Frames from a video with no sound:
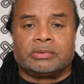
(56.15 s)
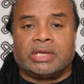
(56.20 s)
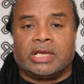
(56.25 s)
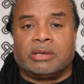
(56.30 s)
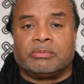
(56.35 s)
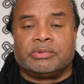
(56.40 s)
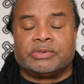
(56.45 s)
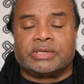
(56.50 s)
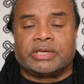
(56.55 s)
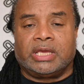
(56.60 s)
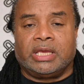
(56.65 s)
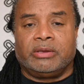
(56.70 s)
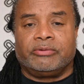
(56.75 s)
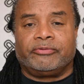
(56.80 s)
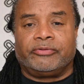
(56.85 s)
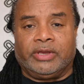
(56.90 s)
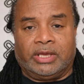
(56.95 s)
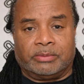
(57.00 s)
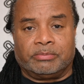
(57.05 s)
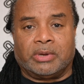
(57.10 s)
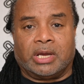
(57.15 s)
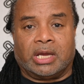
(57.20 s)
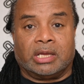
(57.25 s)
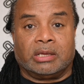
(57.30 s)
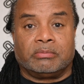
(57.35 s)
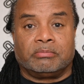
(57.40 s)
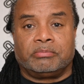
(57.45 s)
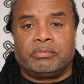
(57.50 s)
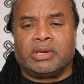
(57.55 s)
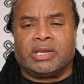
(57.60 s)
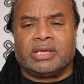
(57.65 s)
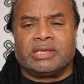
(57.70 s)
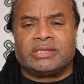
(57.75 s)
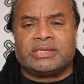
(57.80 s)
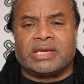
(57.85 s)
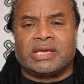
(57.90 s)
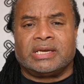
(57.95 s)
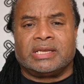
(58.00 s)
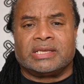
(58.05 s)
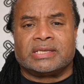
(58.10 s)
able to keep fit by playing
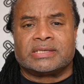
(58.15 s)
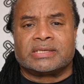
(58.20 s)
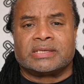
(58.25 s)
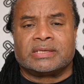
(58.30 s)
tennis.